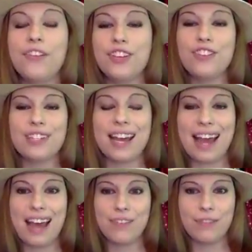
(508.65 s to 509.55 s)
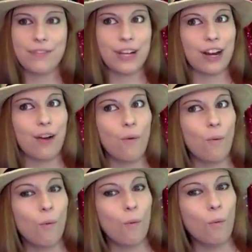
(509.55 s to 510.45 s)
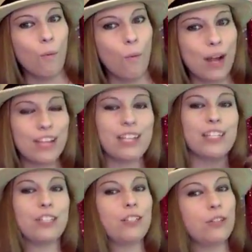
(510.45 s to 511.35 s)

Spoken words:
You just kind of have to figure out what you need to